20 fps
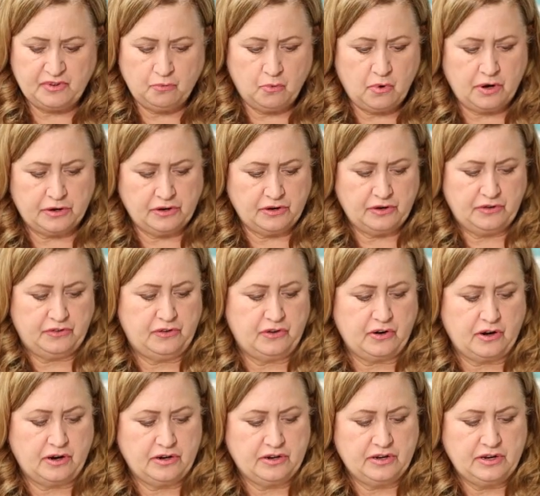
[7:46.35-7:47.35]
of water to
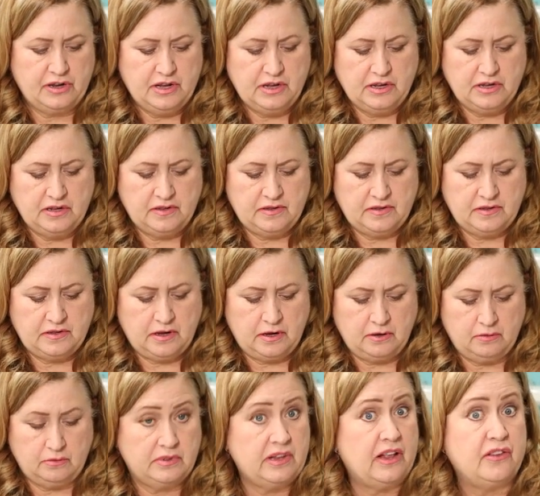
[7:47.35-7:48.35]
start.
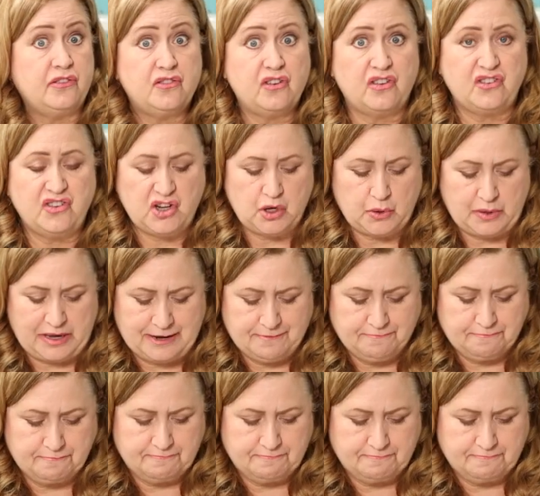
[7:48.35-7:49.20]
So let's just do it.